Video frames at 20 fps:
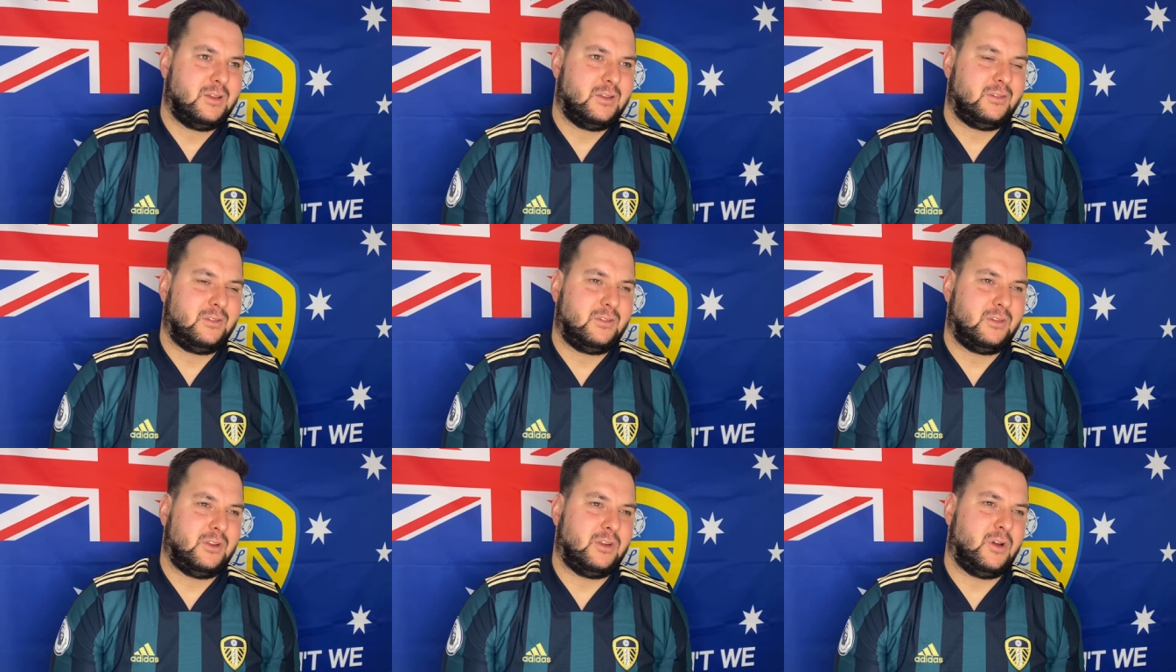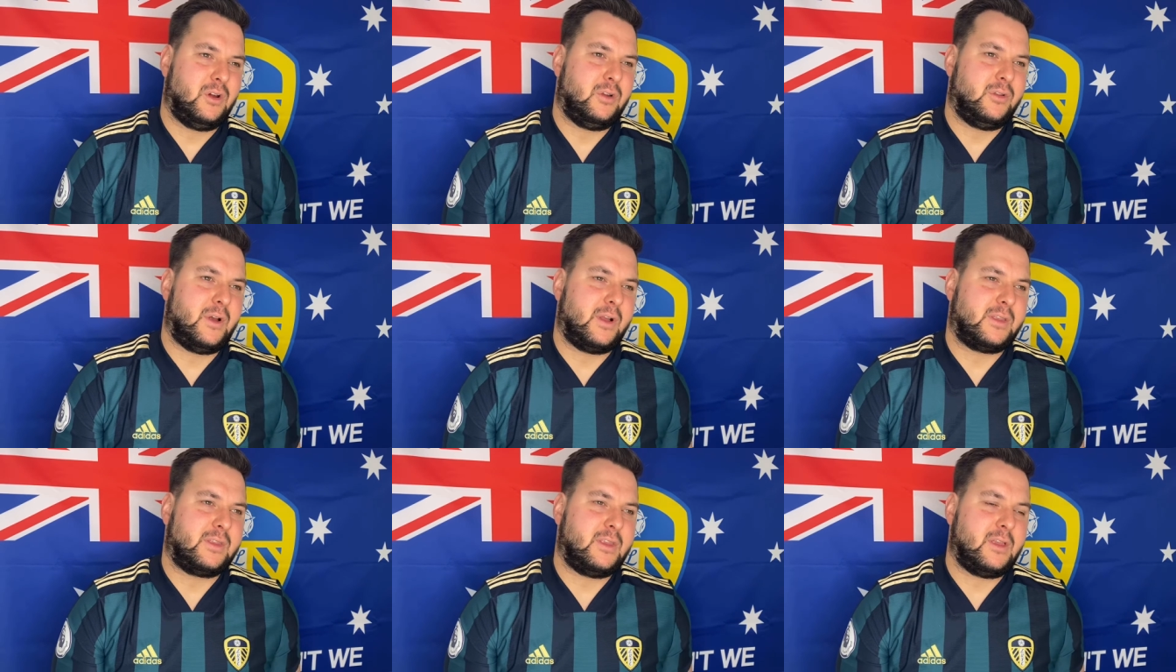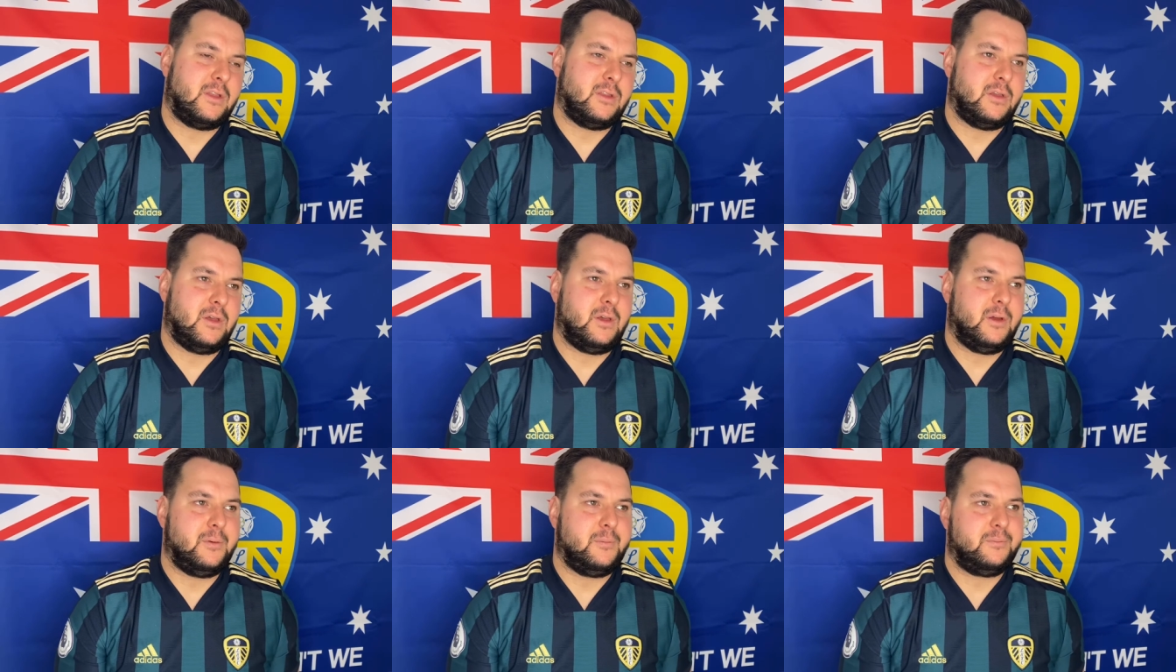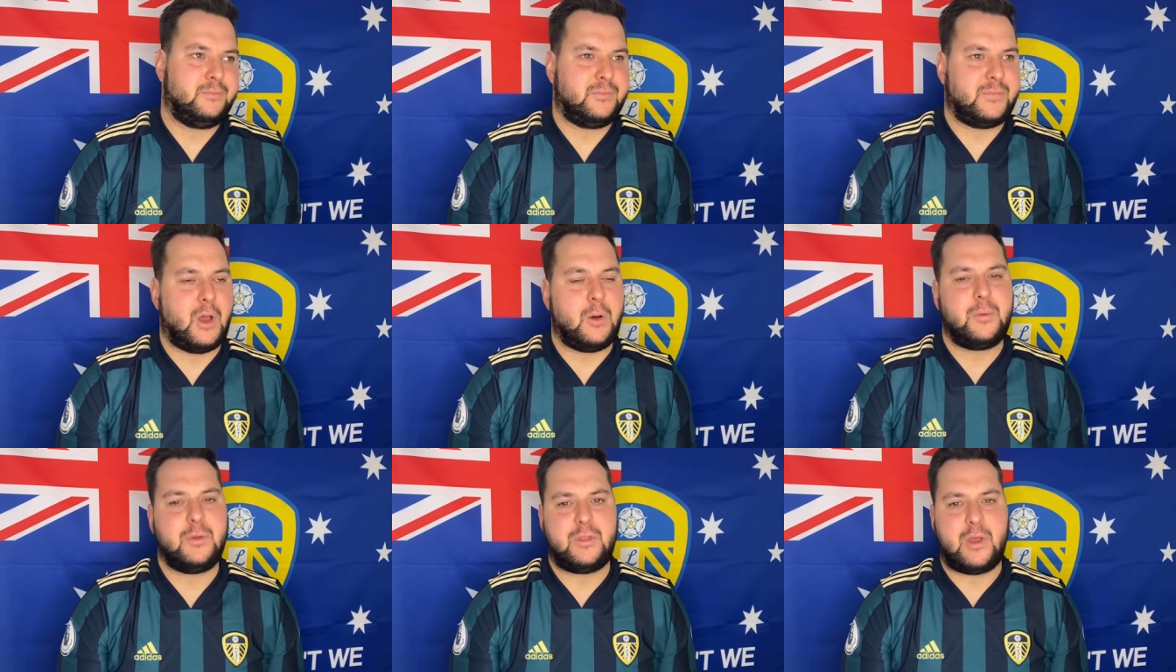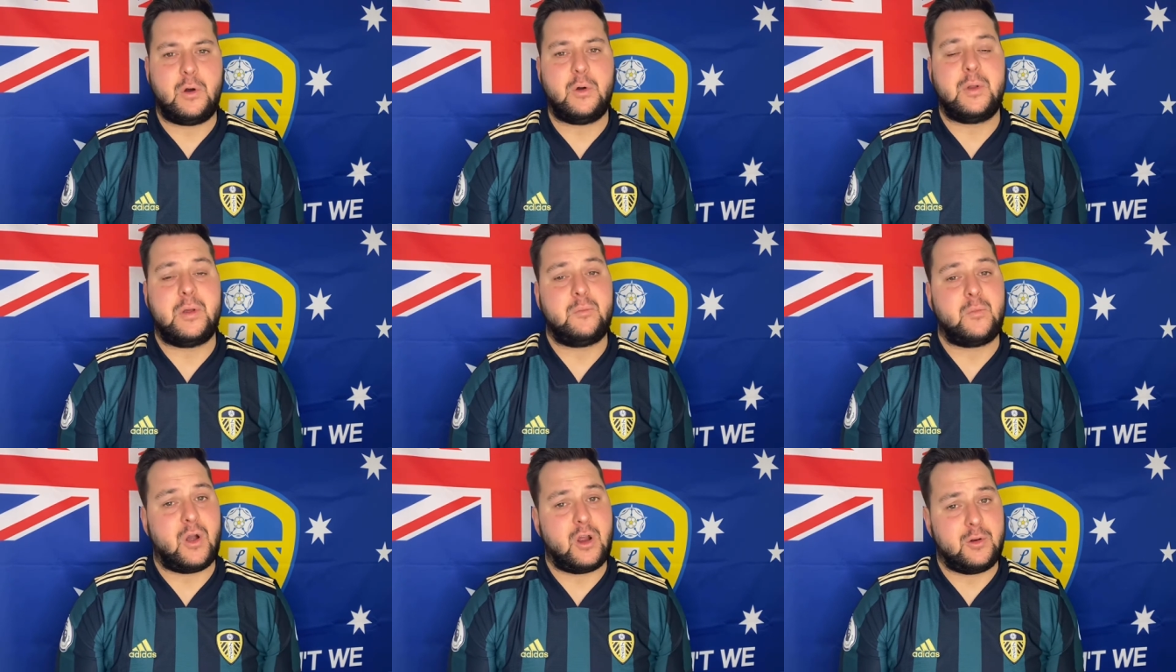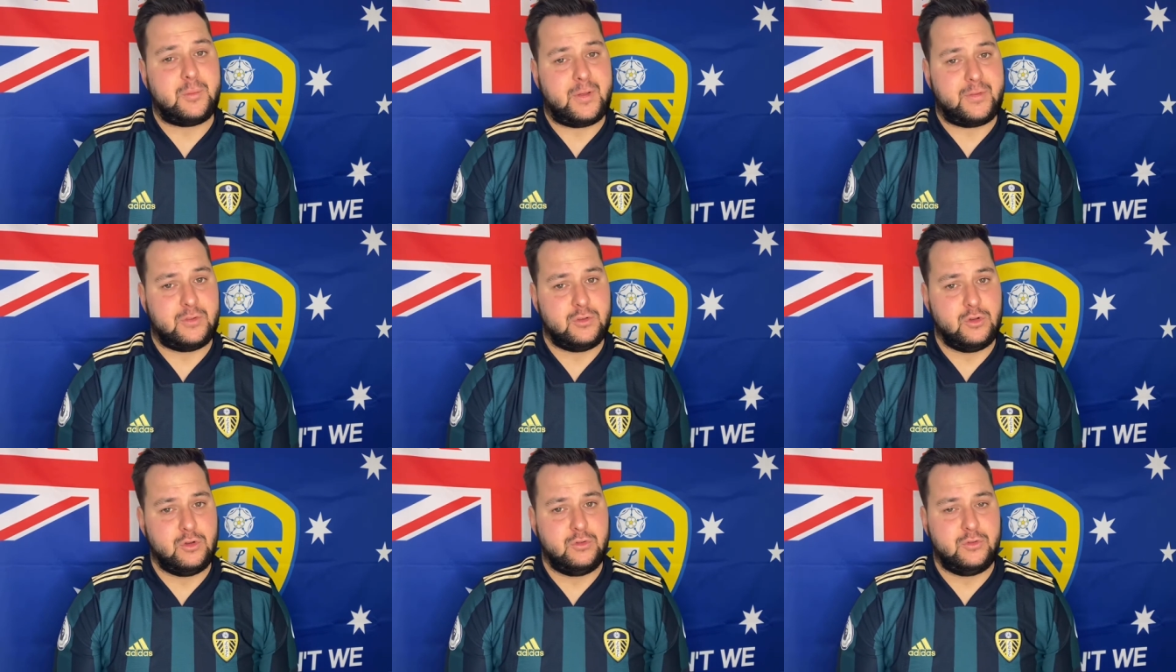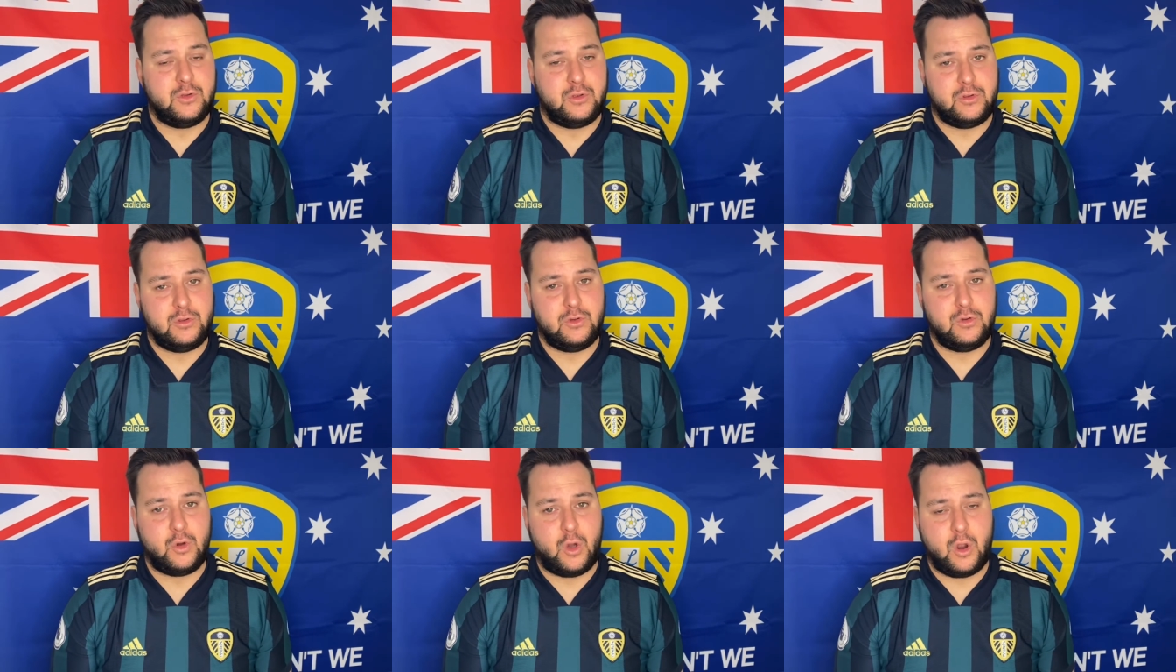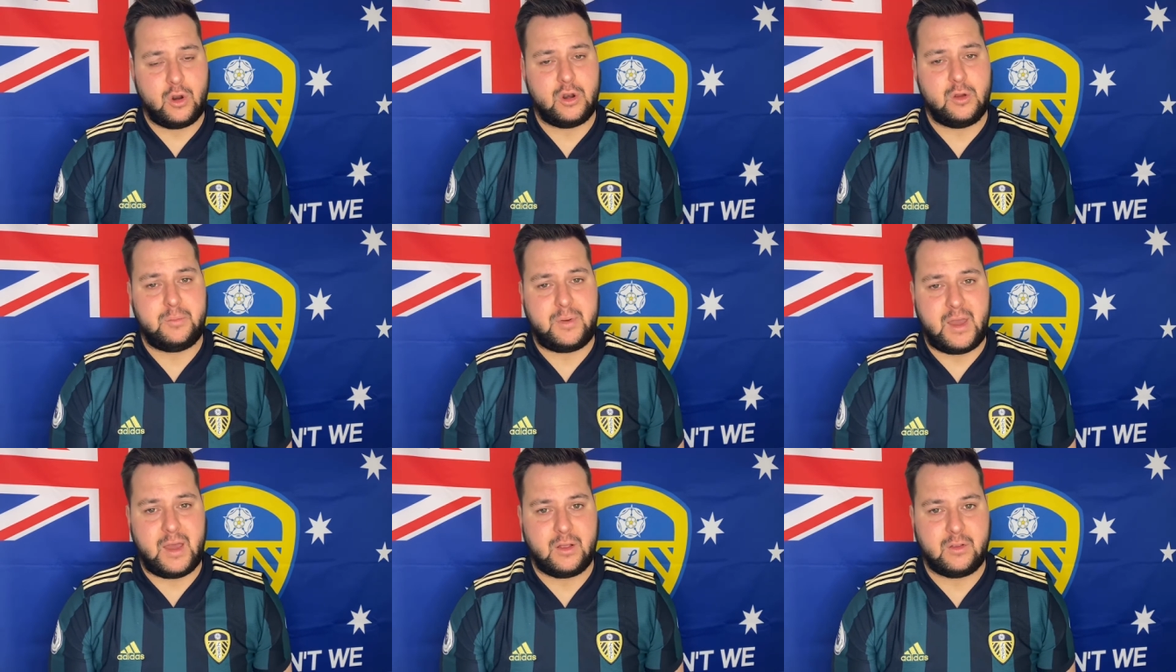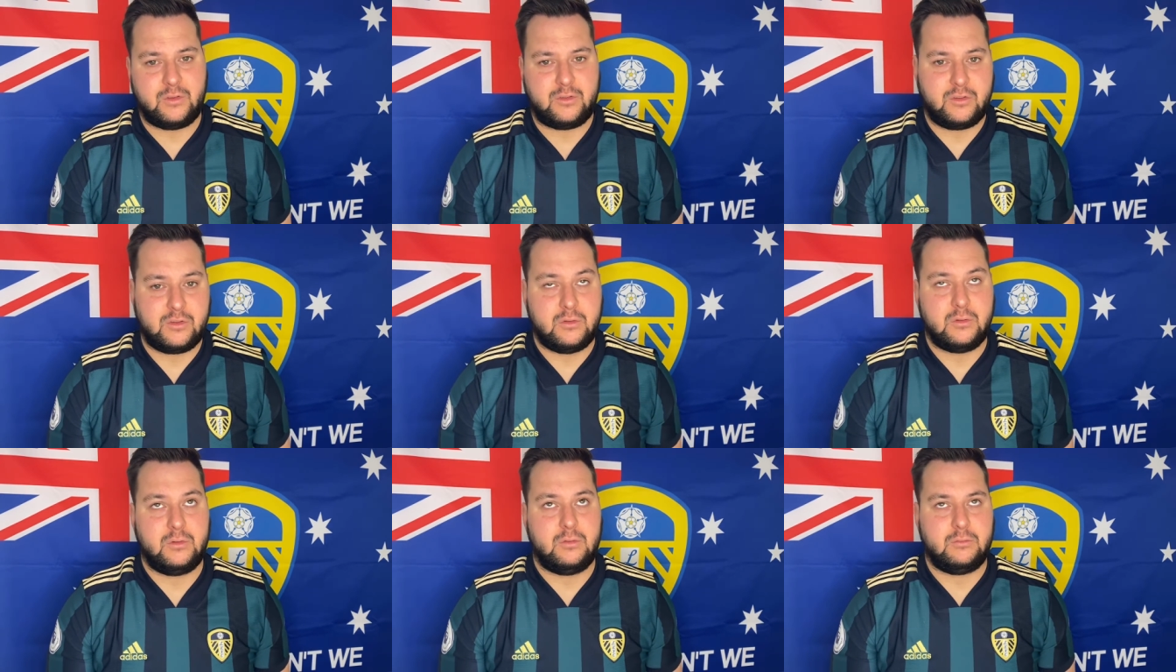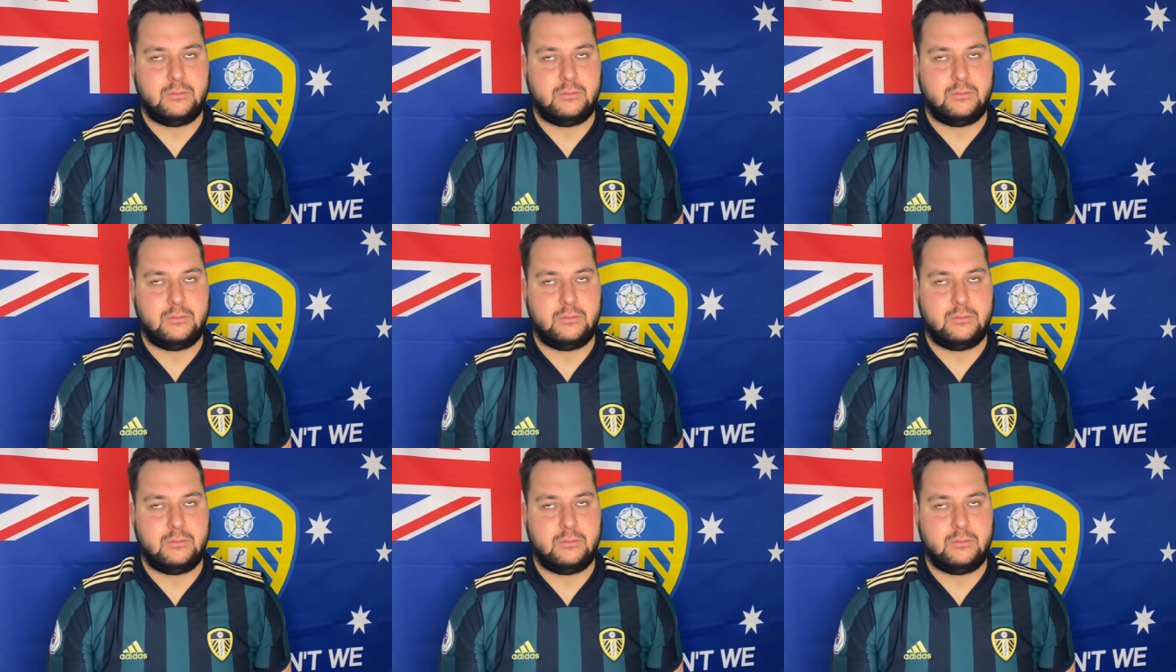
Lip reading: You know, like, they'll be worried about the new owner bounce,